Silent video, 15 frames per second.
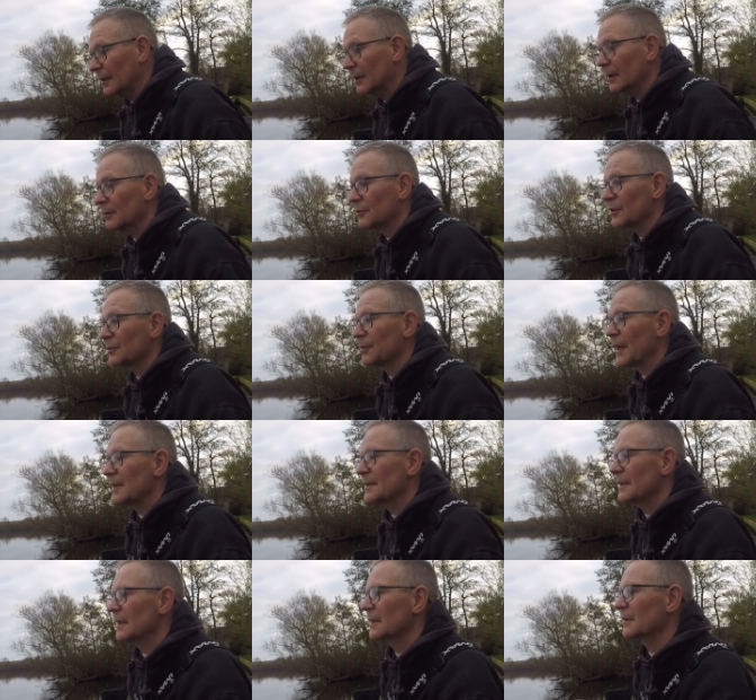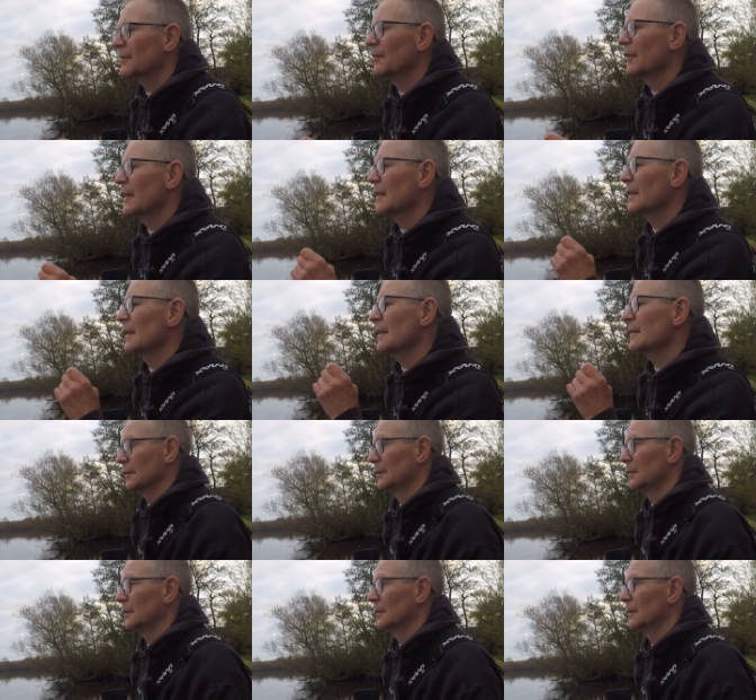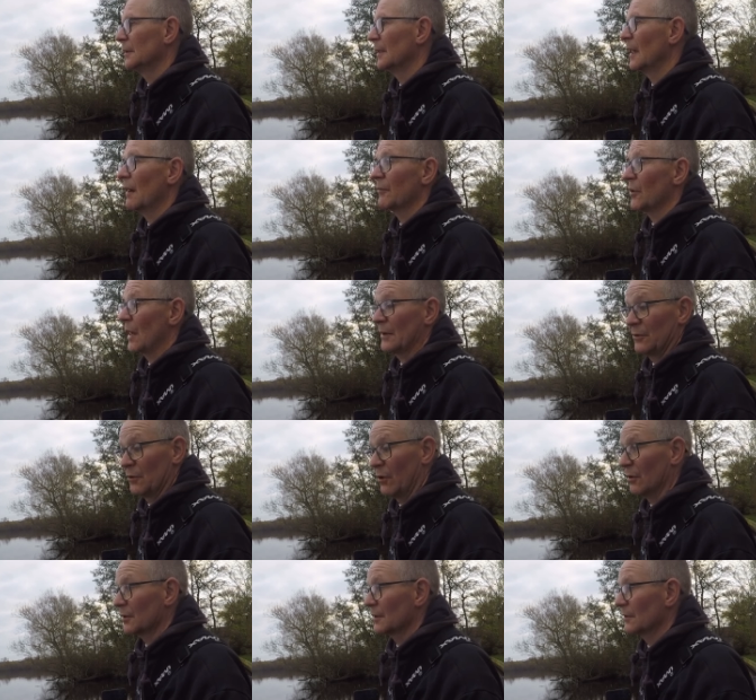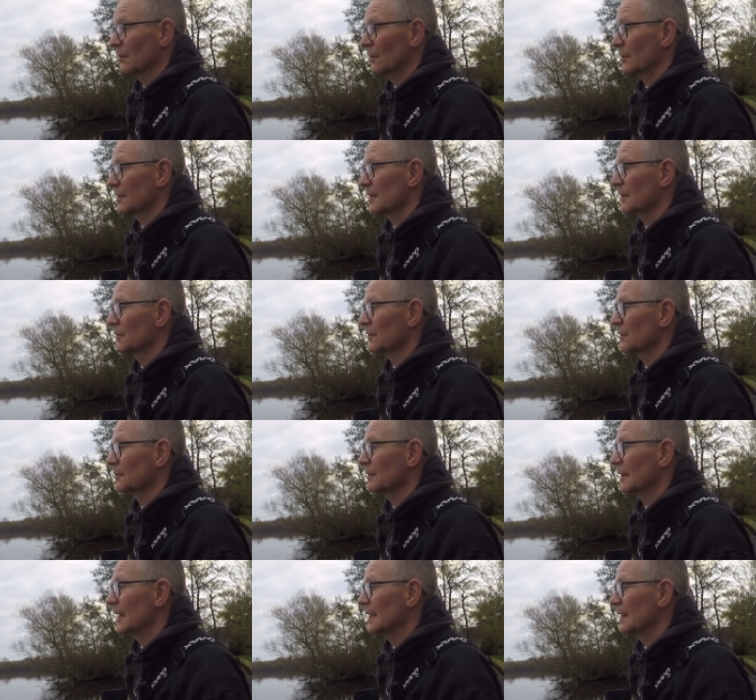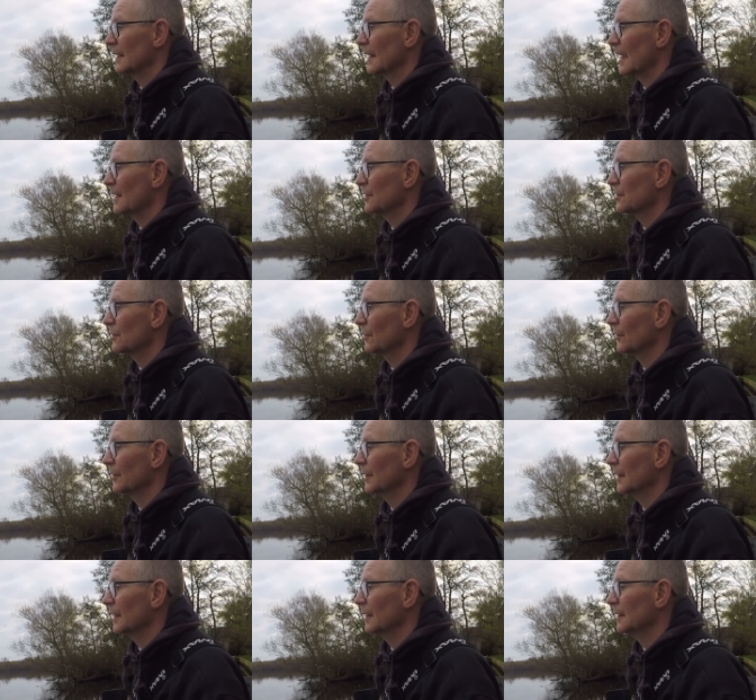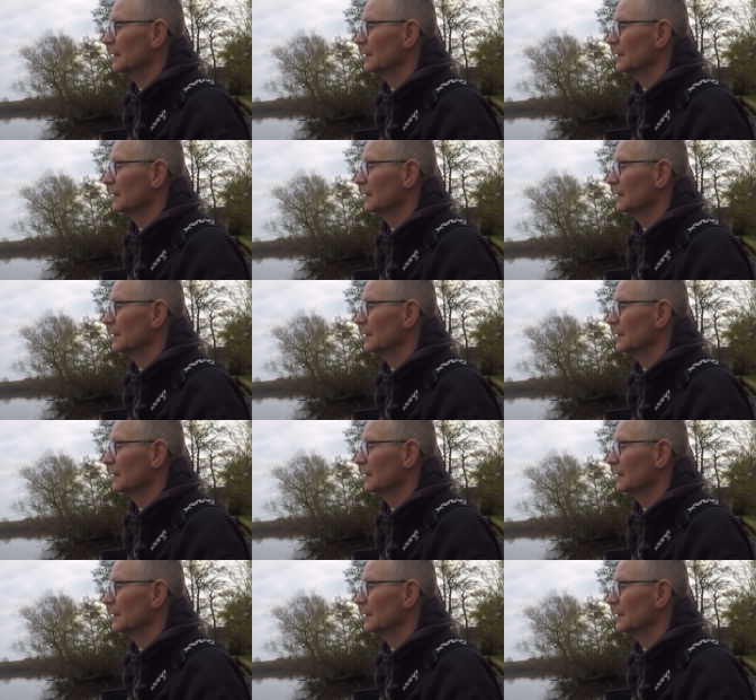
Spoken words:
I'm just basically going to flick this. We haven't had not a single indication on the